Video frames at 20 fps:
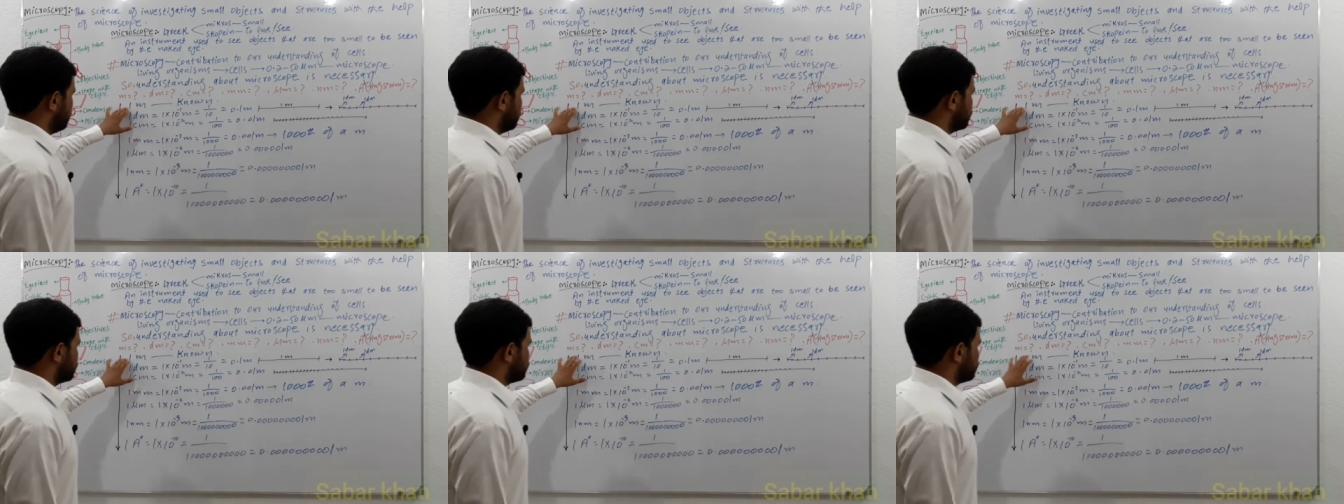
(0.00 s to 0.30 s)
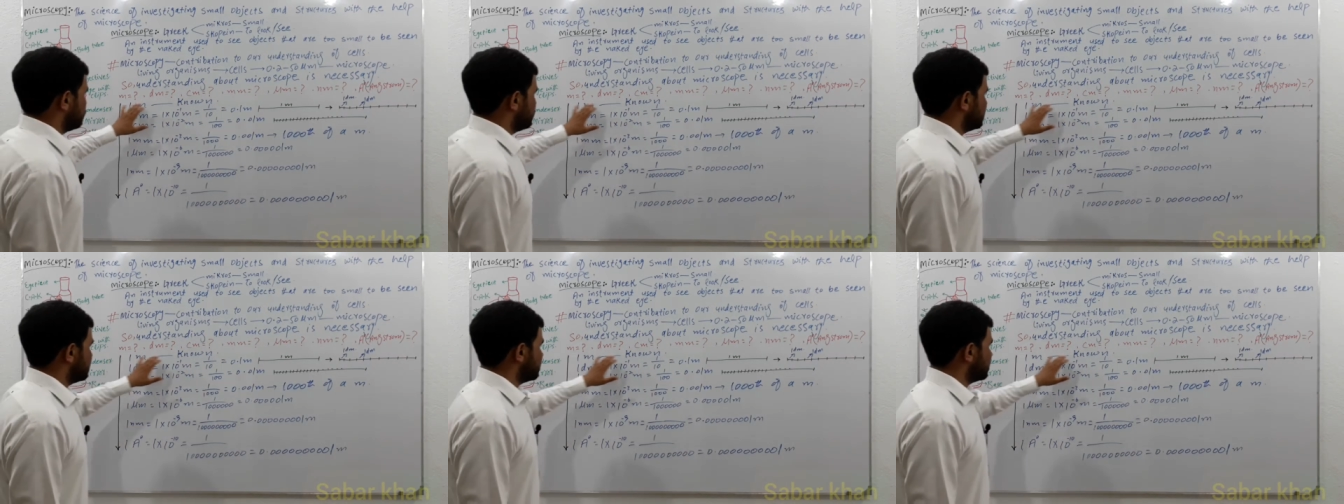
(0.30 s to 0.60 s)

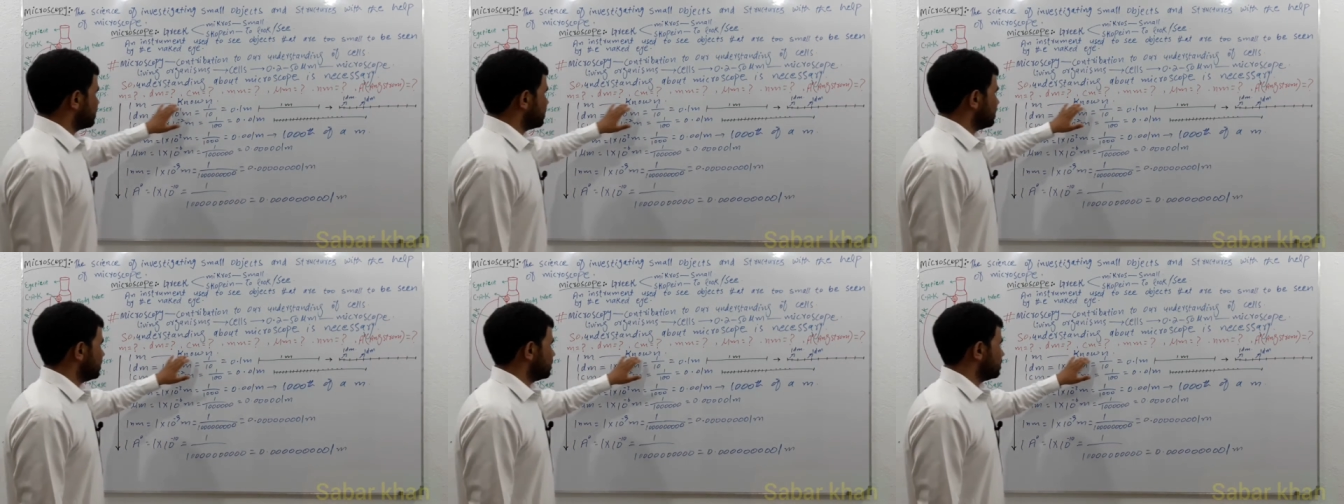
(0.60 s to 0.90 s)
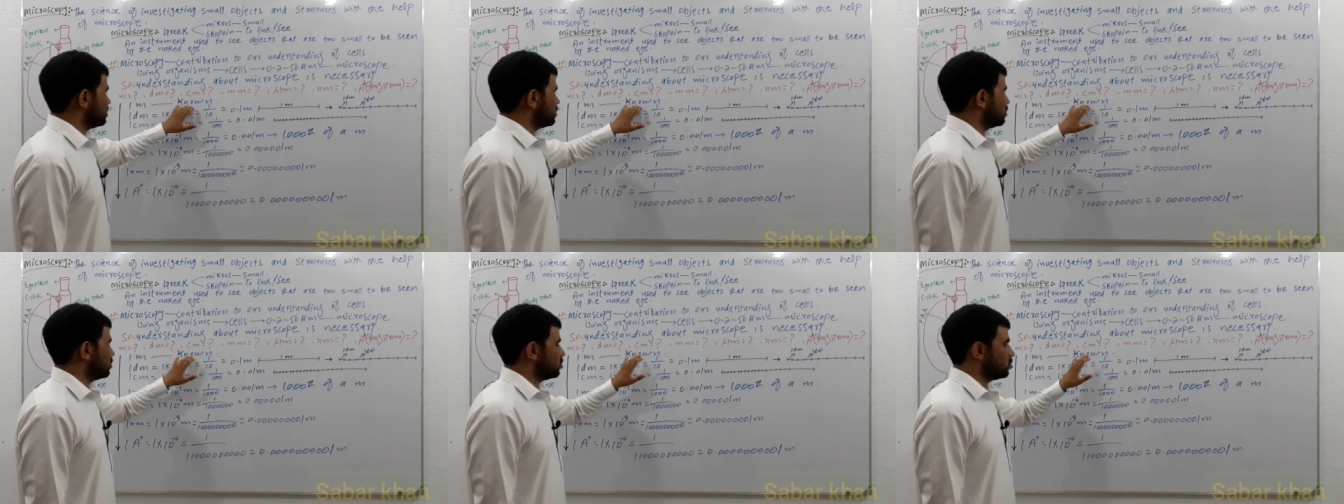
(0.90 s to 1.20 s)
So meter
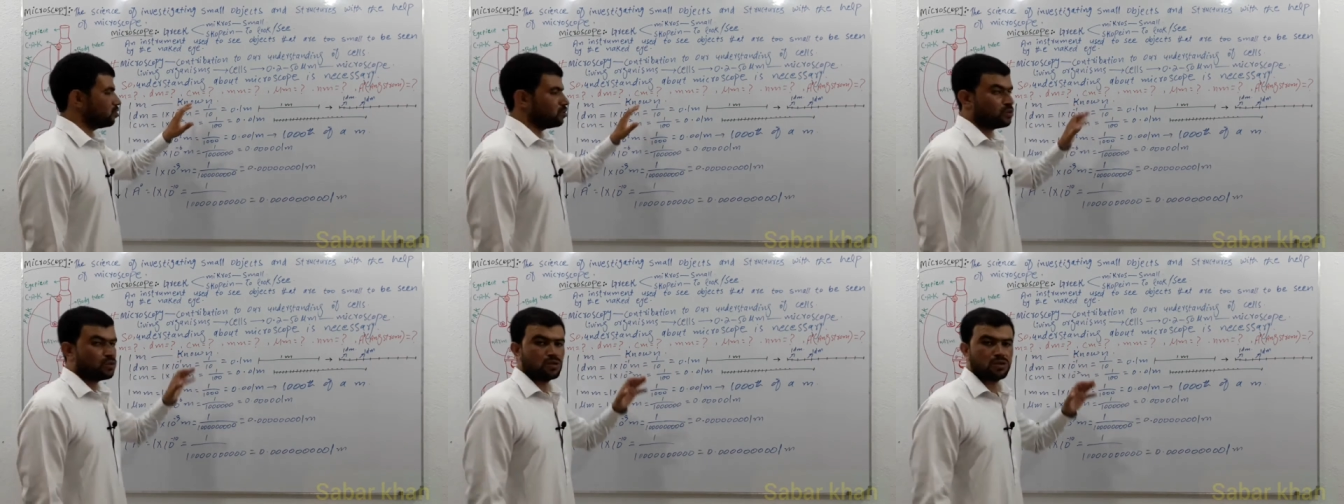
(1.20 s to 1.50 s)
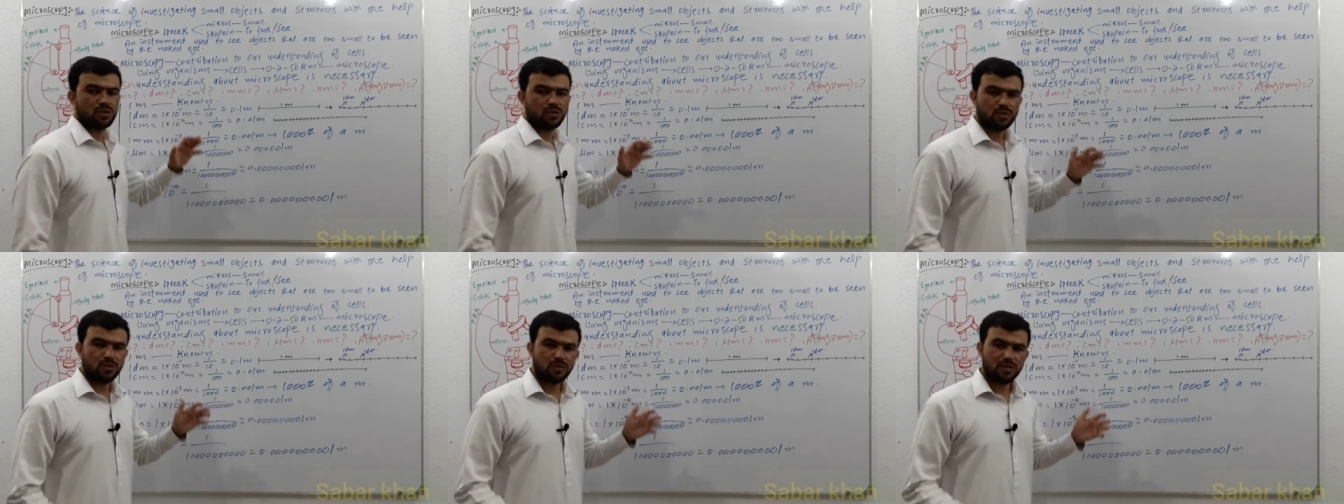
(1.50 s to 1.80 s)
is
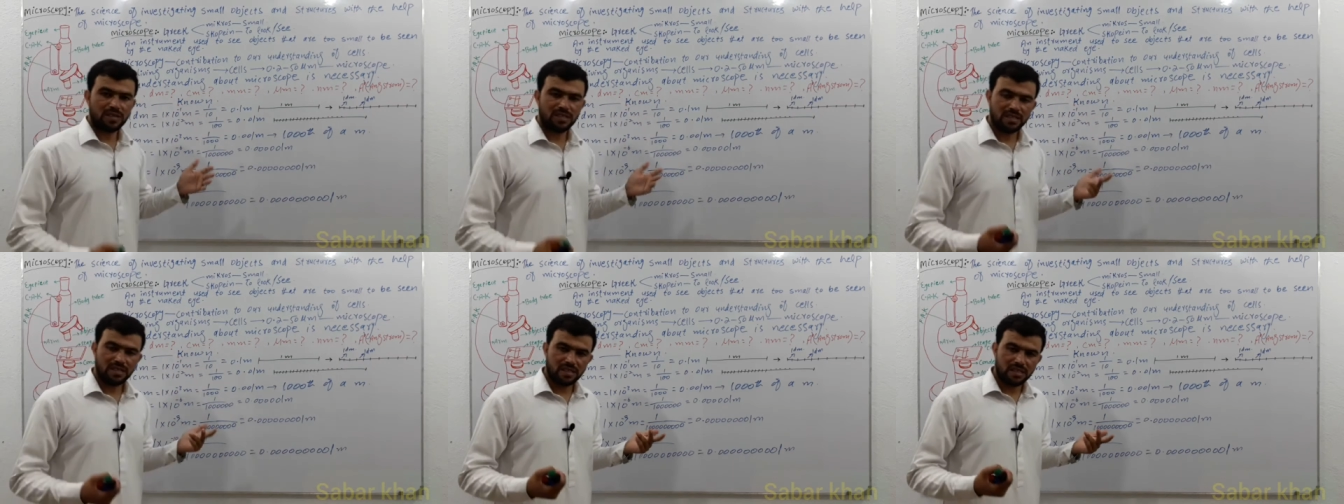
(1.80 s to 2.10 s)
known to